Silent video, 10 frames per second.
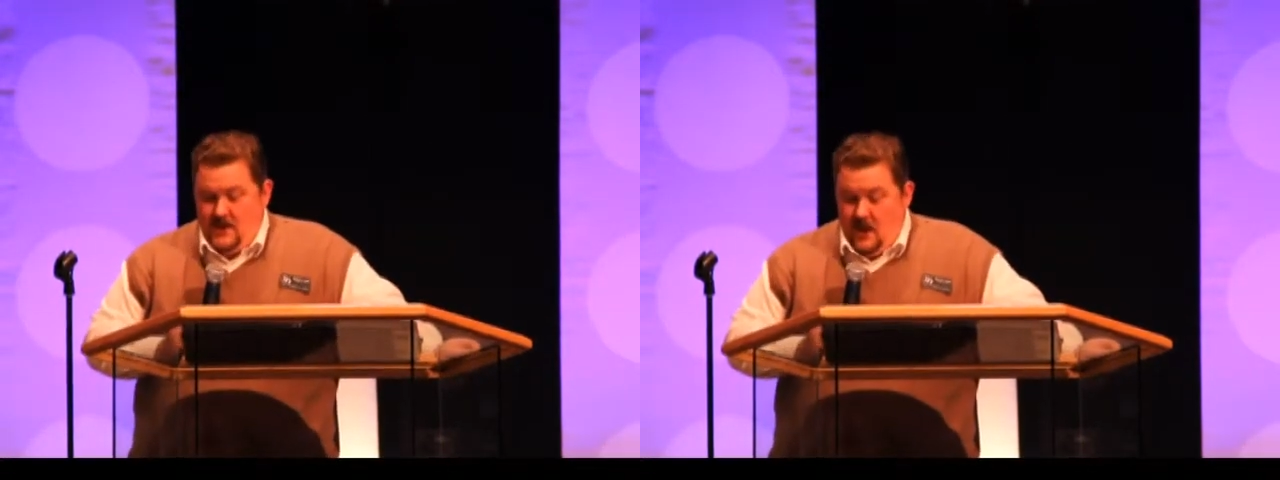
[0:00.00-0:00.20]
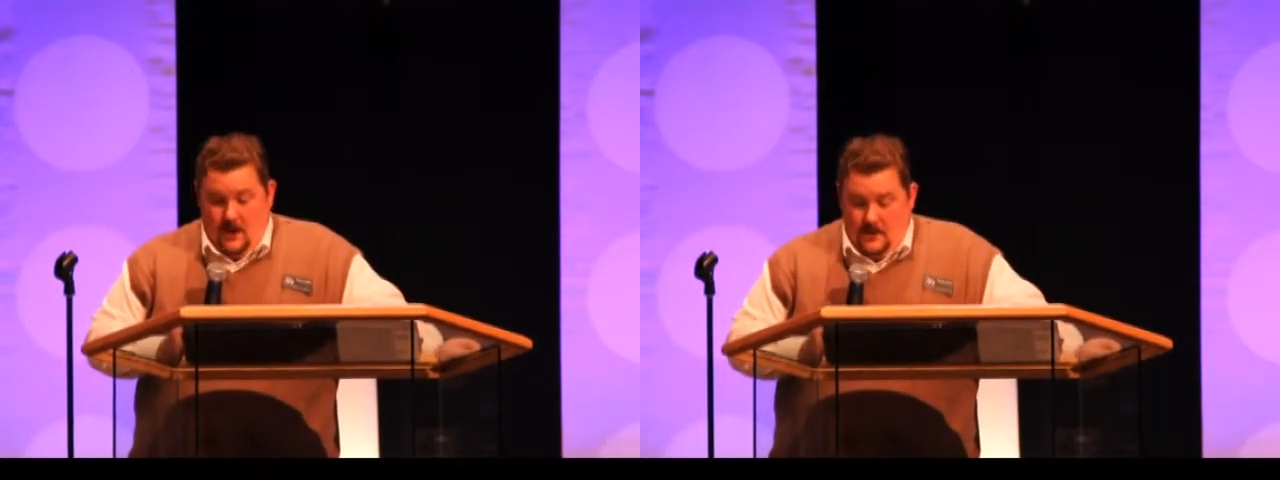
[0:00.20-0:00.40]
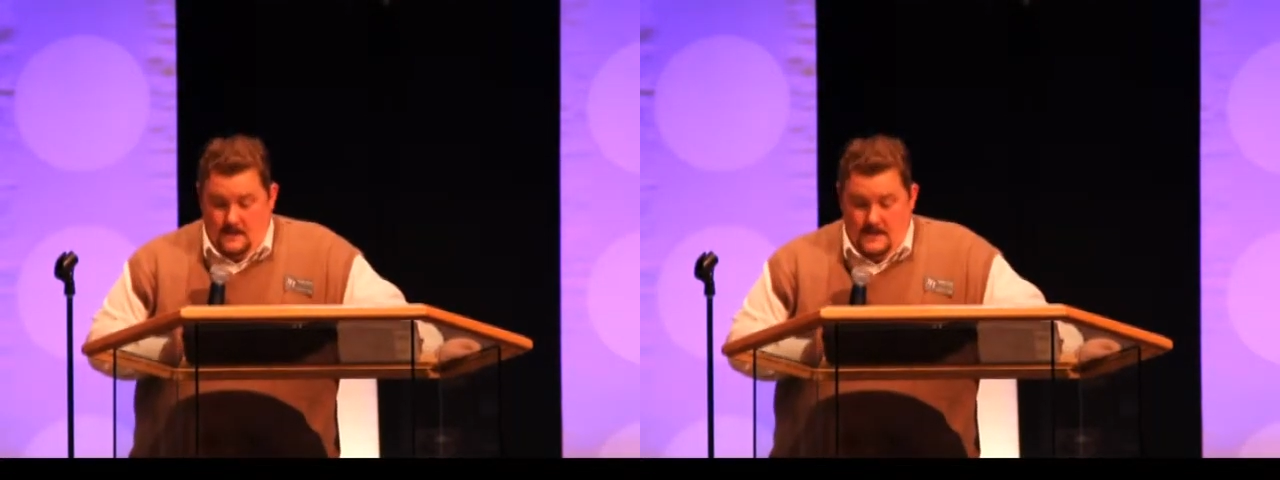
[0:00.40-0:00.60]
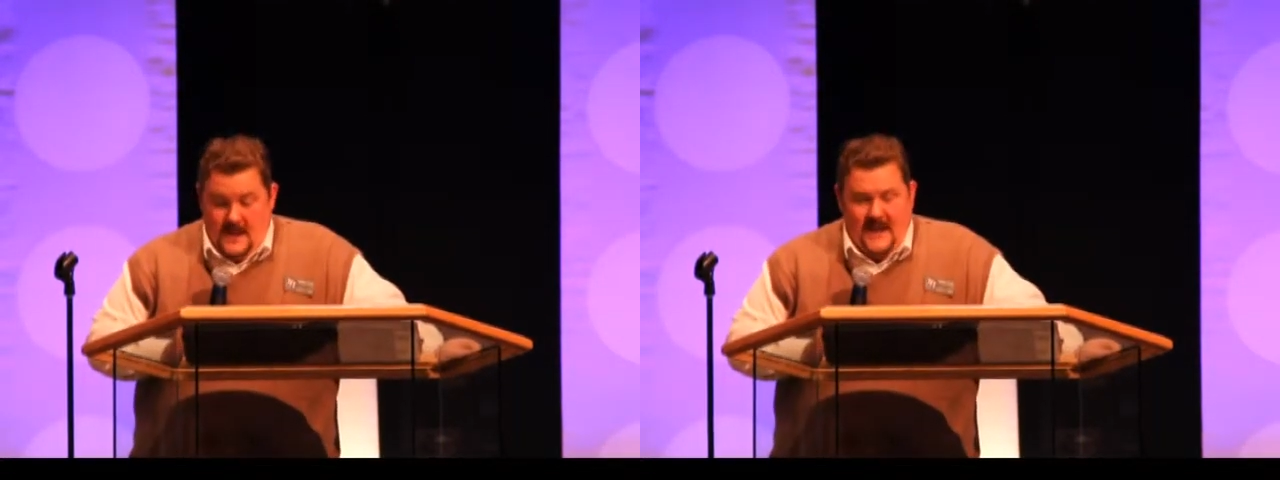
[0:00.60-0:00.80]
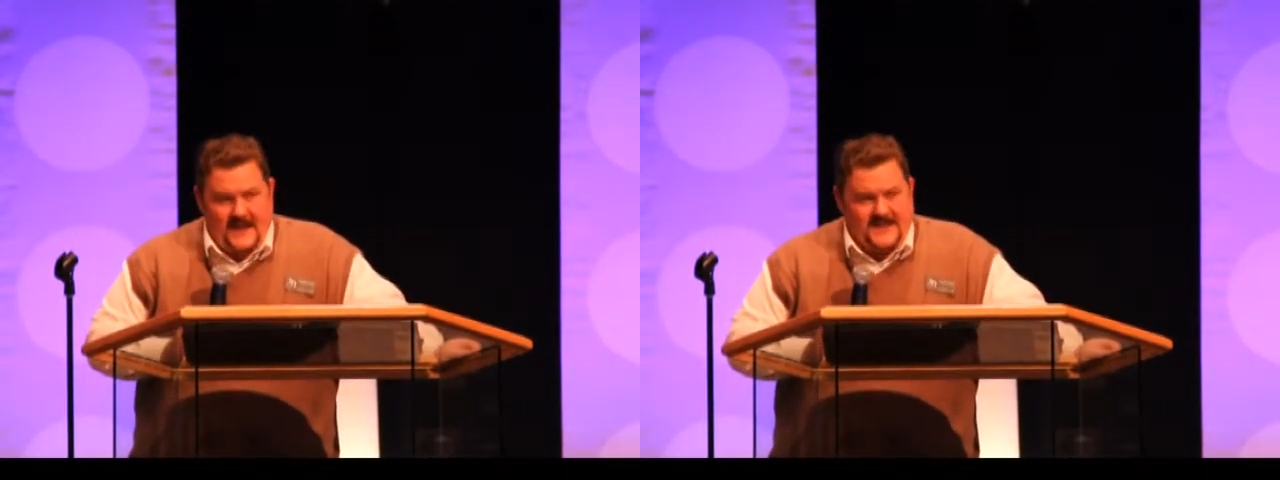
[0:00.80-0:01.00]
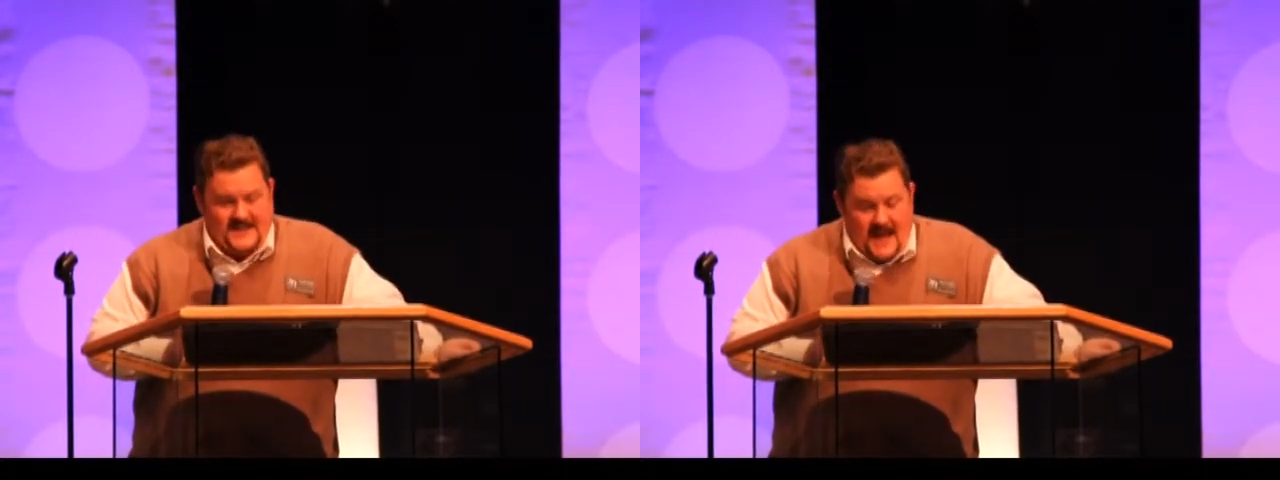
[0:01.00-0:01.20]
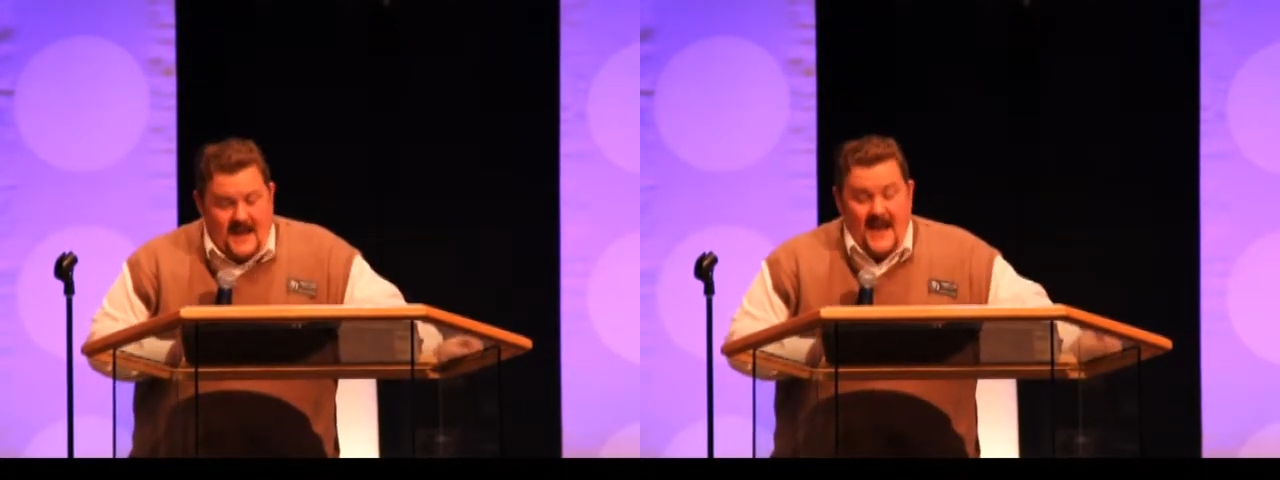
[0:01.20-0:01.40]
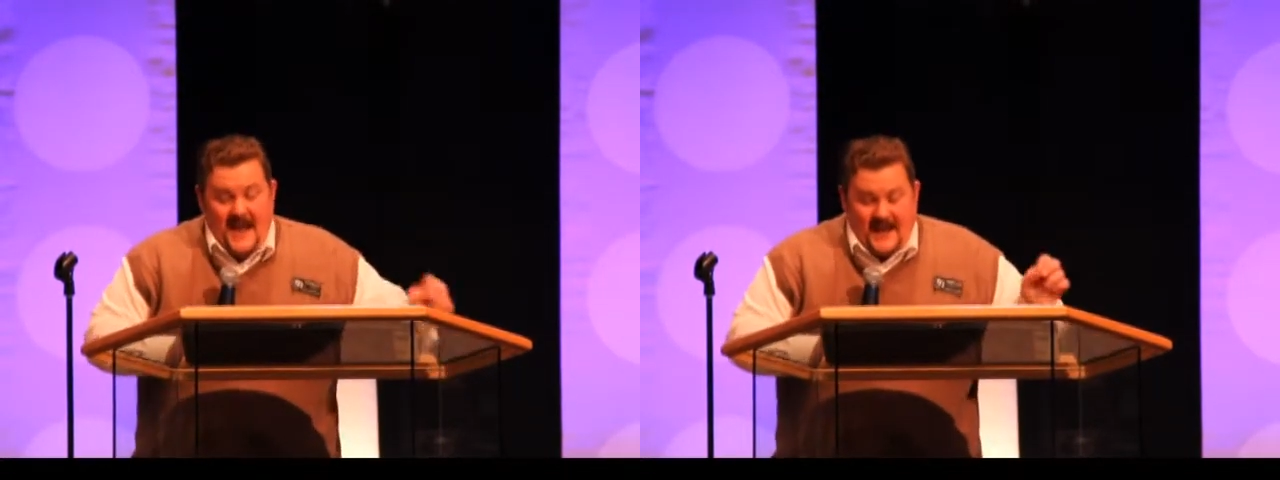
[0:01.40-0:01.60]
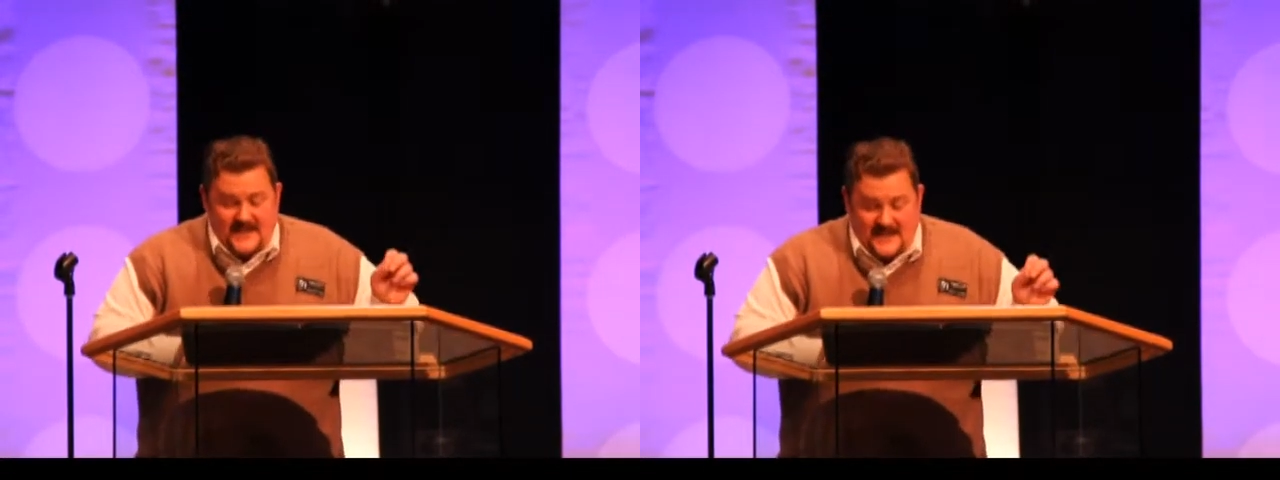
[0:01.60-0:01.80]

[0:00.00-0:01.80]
No, instead, it